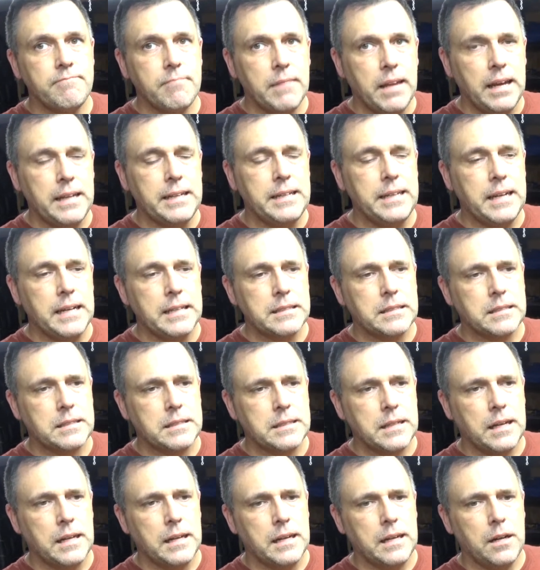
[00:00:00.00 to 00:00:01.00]
and yes,
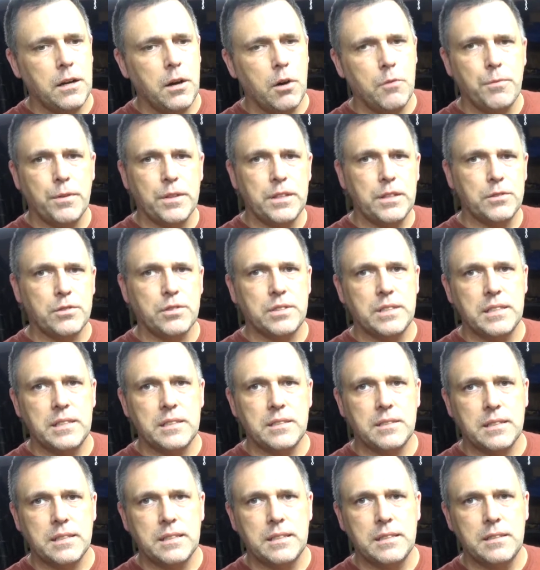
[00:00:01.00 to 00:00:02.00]
hopefully you'll see
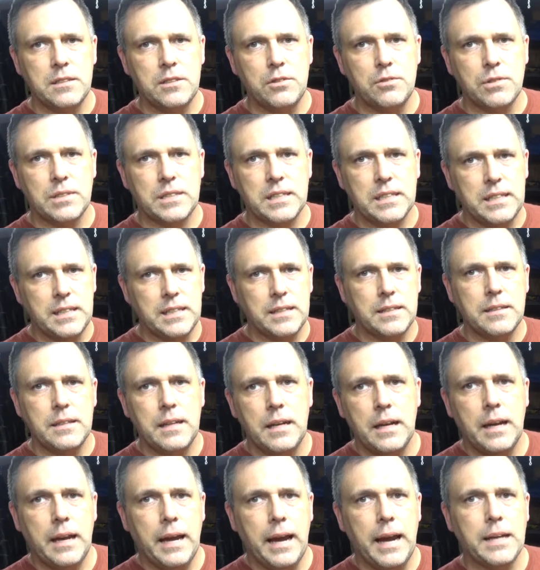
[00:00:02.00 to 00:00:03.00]
this used again
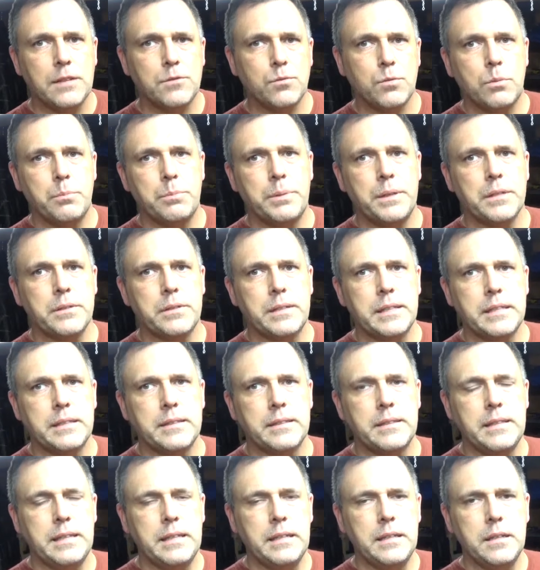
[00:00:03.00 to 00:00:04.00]
as we're
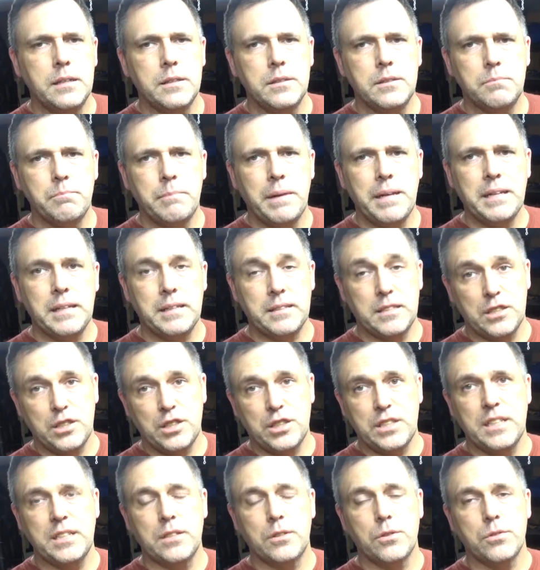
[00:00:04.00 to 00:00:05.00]
making the
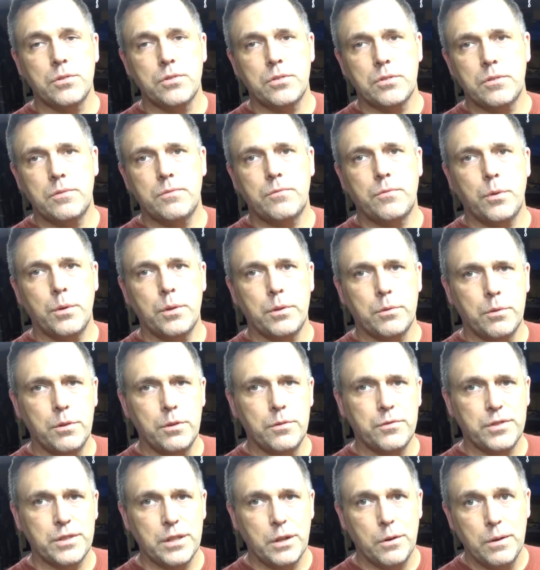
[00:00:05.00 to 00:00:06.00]
shingles for the
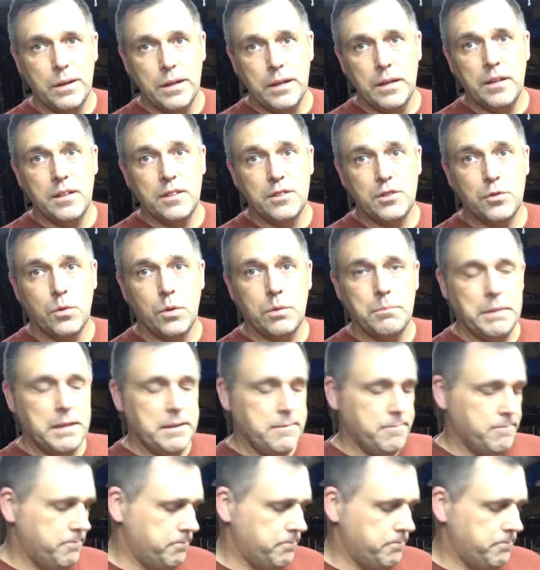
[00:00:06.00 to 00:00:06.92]
roof. So join me.